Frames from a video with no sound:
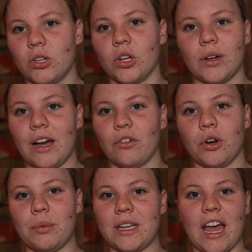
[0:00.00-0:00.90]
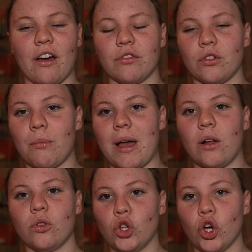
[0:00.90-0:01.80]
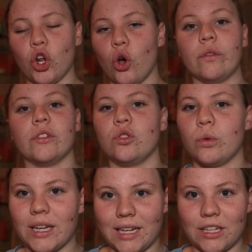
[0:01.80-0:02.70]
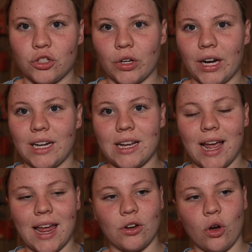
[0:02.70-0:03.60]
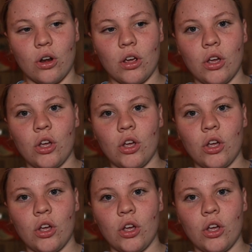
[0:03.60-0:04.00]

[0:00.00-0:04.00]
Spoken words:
you know, I've got to be careful about not overdoing it in training and not,